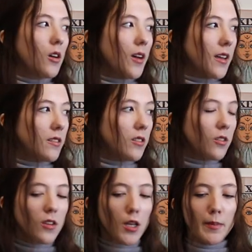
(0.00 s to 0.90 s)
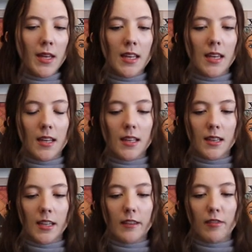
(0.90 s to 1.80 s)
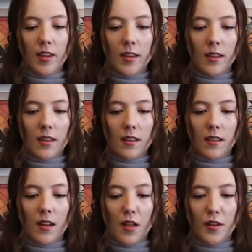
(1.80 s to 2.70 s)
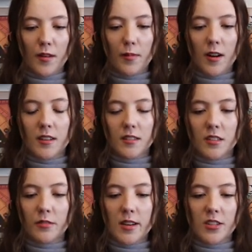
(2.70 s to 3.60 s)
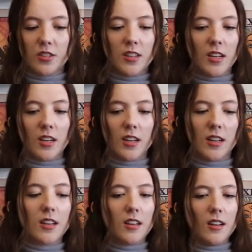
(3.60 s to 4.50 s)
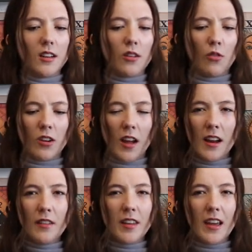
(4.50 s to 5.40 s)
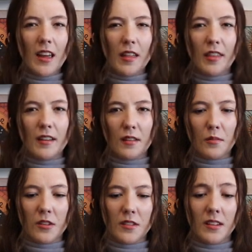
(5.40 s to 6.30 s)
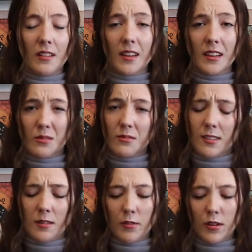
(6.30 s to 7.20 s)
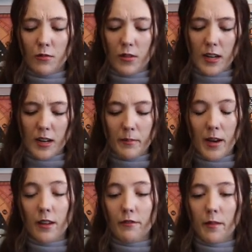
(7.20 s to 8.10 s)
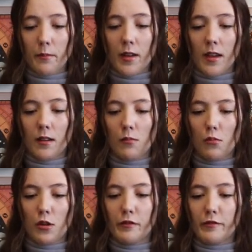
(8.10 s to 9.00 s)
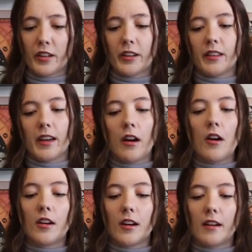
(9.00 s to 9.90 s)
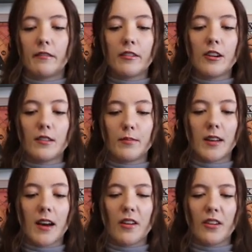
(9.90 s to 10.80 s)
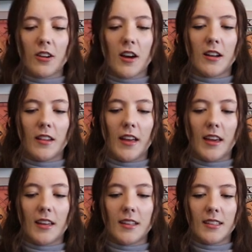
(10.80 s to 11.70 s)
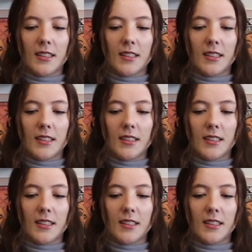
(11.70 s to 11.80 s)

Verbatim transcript: Okay, so you could be leaving a third-party situation here, or kind of taking things more serious with someone where it might have been more fun and lighthearted at first, but now you're kind of like,